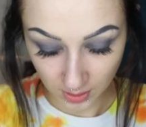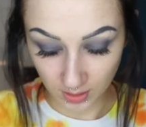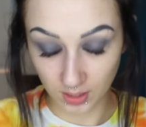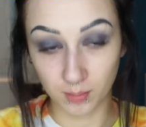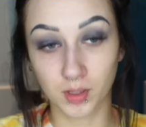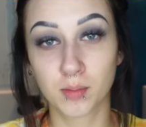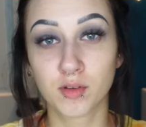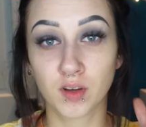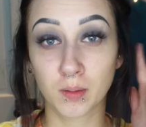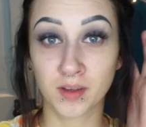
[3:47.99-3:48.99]
I'm gonna
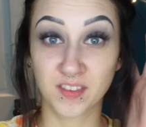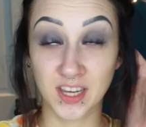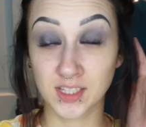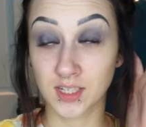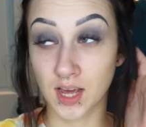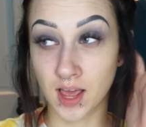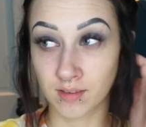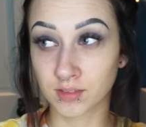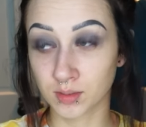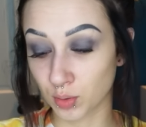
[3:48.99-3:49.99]
move on to my face, and I
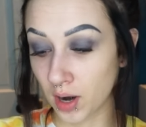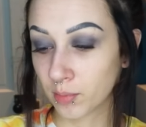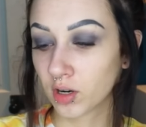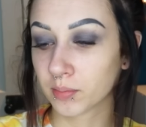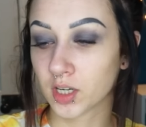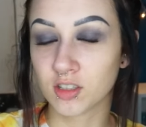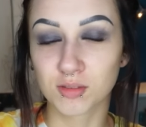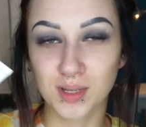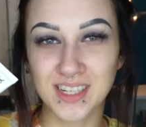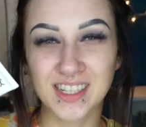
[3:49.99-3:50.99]
have primer, and I'm gonna
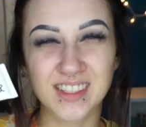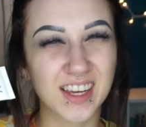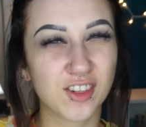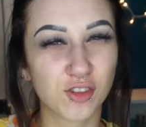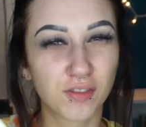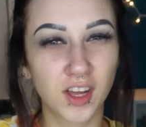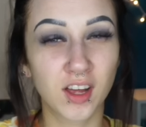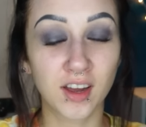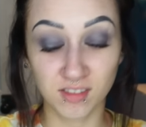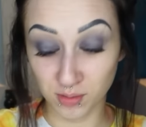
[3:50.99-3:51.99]
use my NYX Angel Veil.
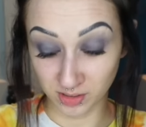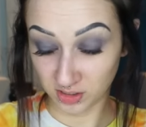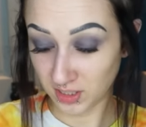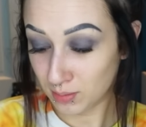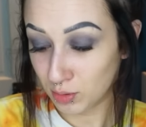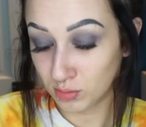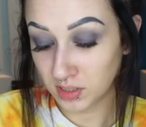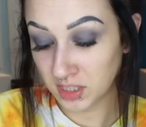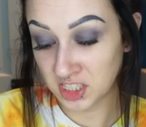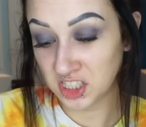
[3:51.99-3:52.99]
I don't know, I just keep
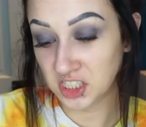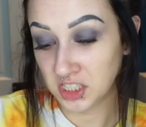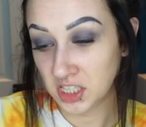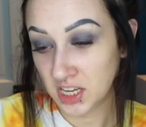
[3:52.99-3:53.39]
using this.